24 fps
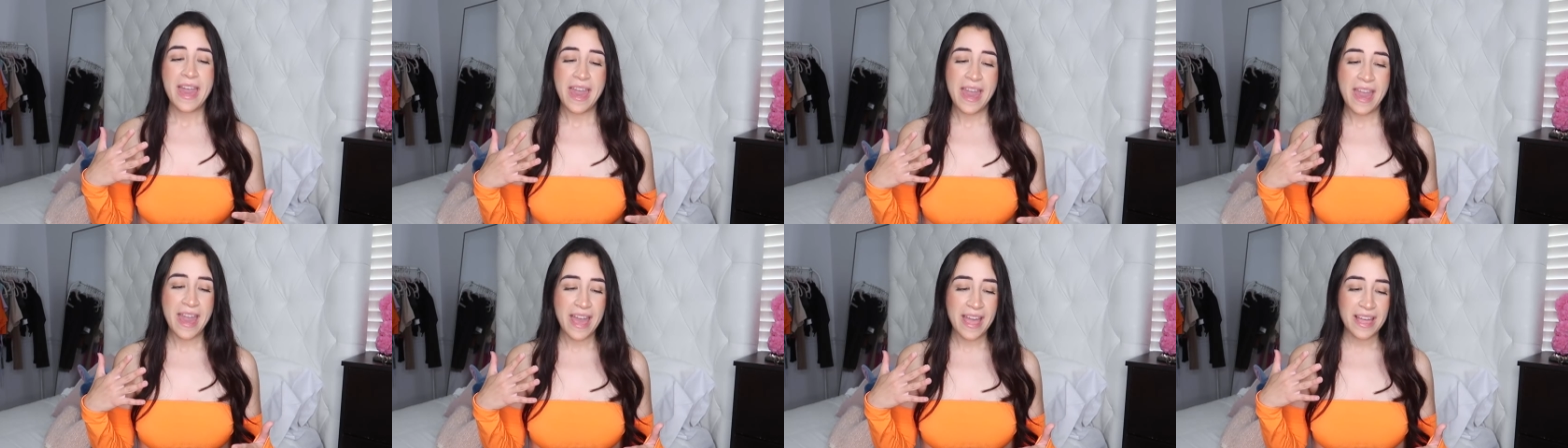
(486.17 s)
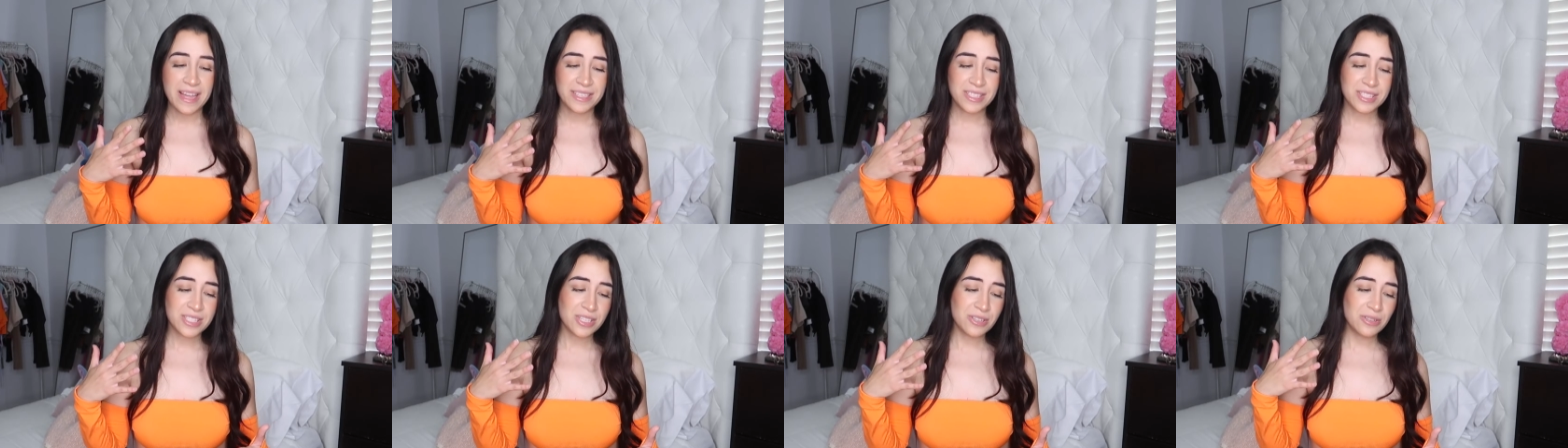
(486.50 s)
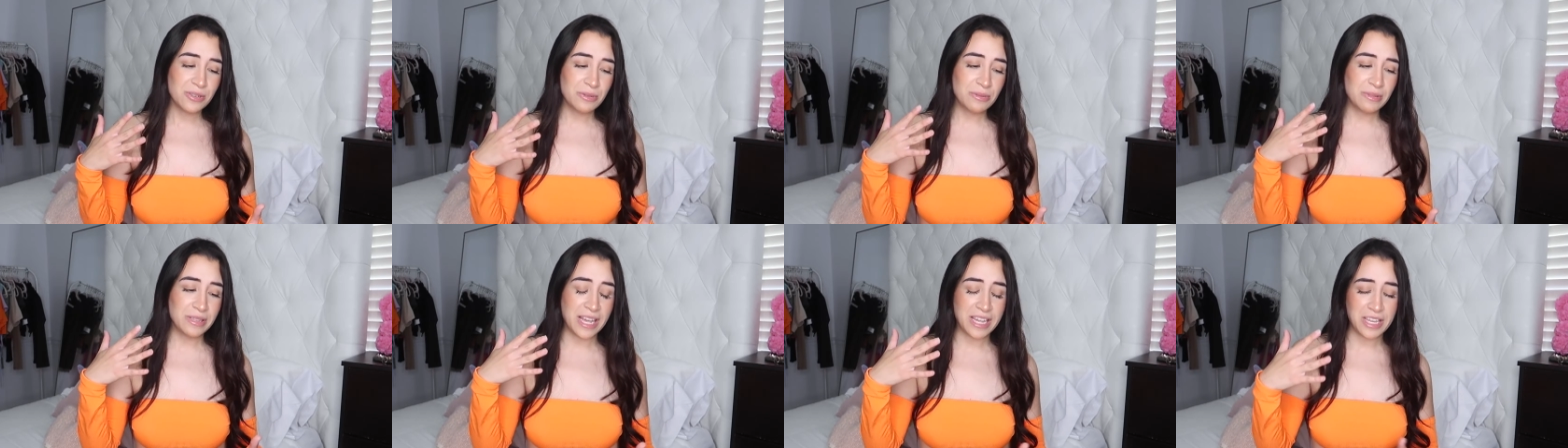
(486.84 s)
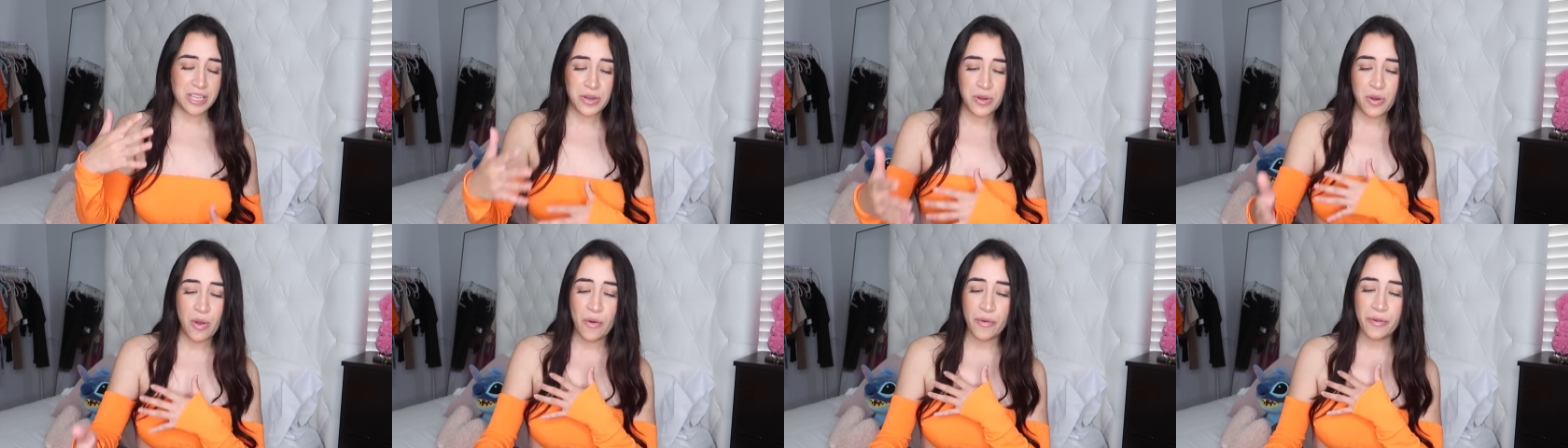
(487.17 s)
and to let
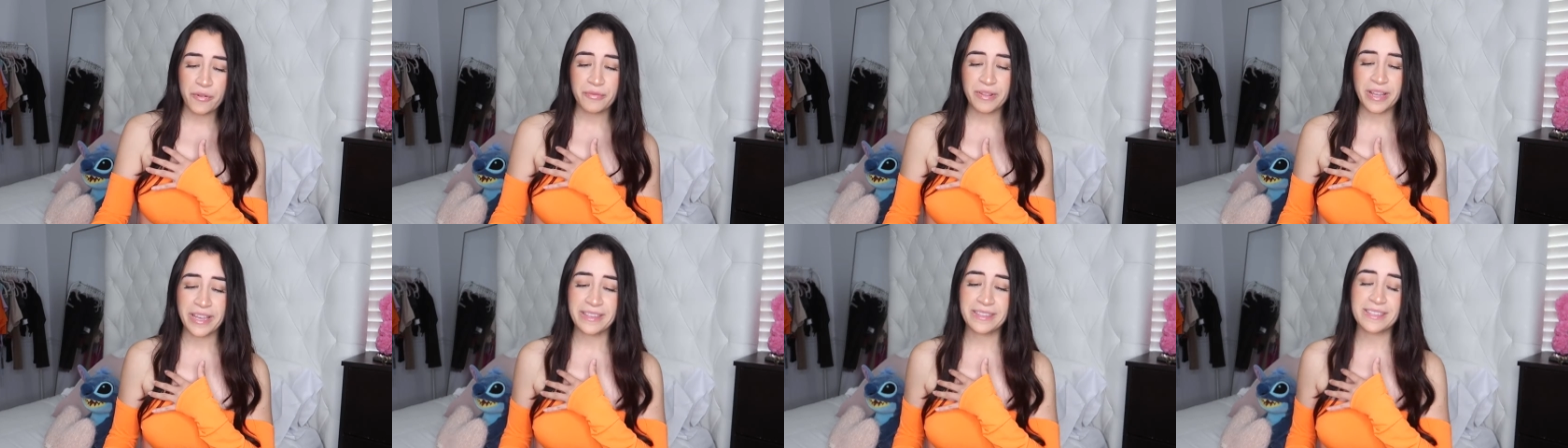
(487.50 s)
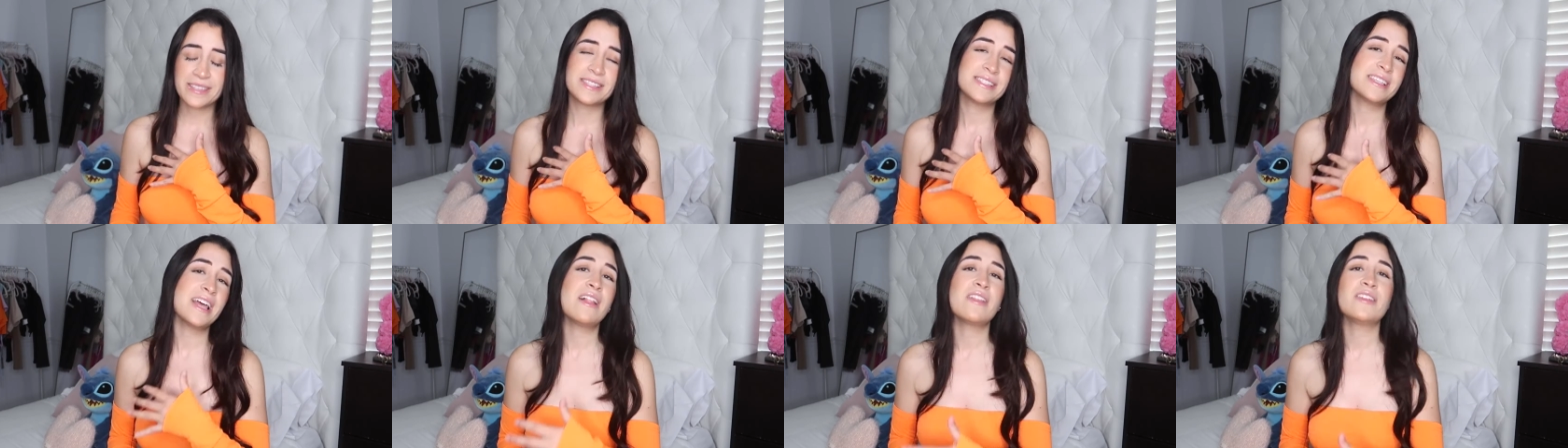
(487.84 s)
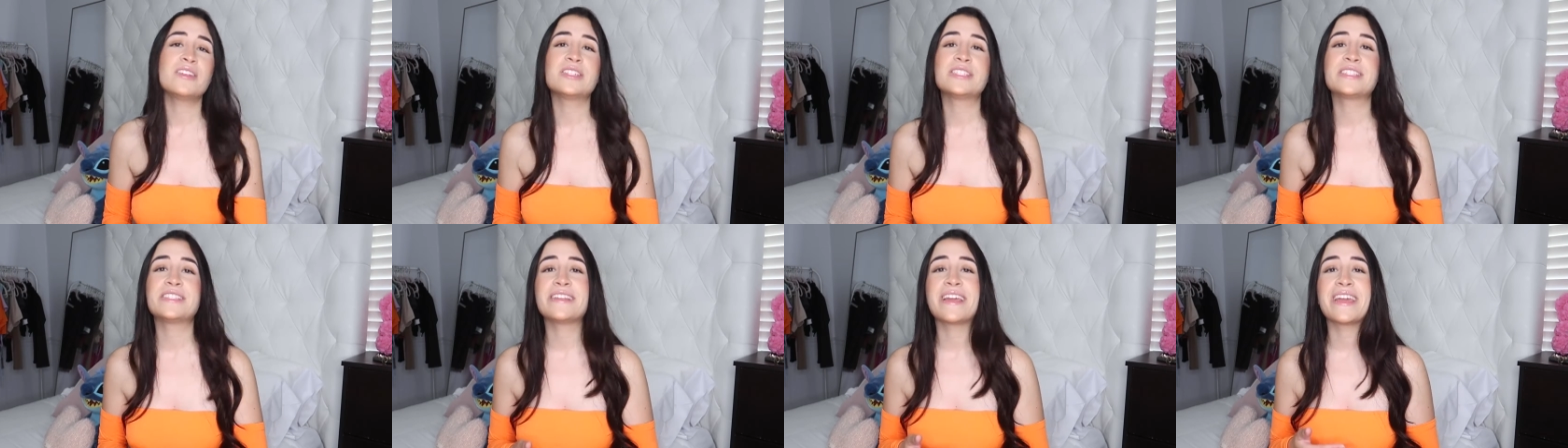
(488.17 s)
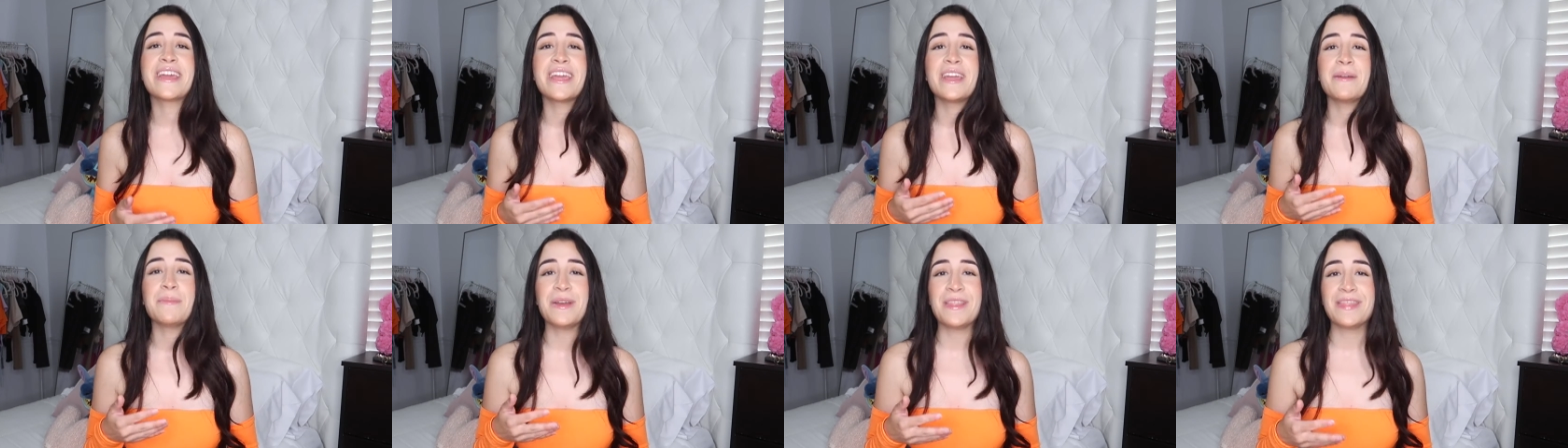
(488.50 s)
you know of like the seller's
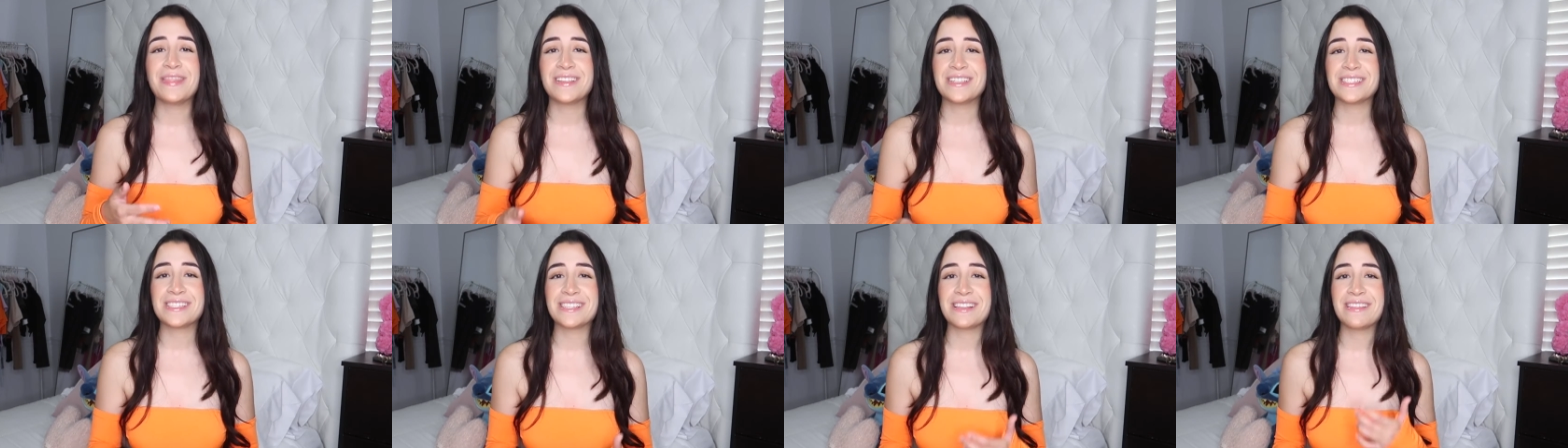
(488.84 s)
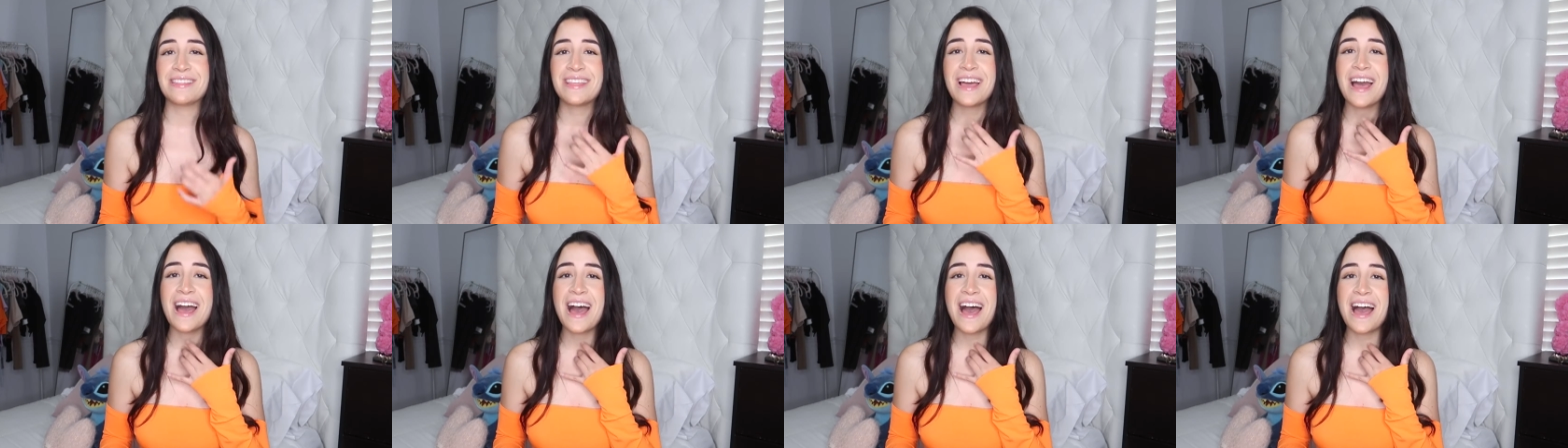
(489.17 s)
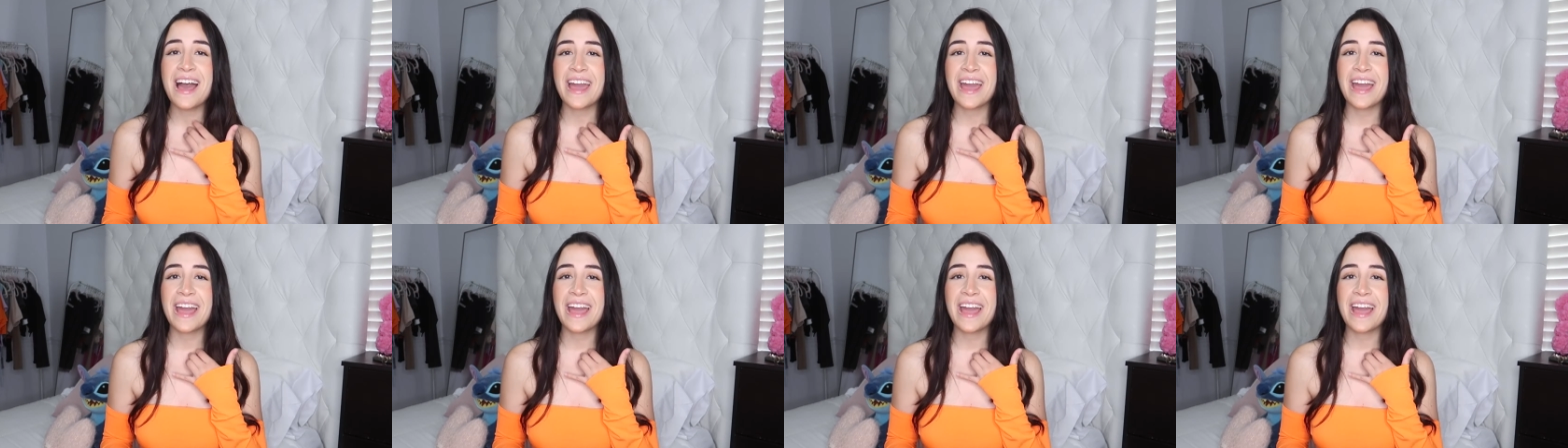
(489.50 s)
name and this and that.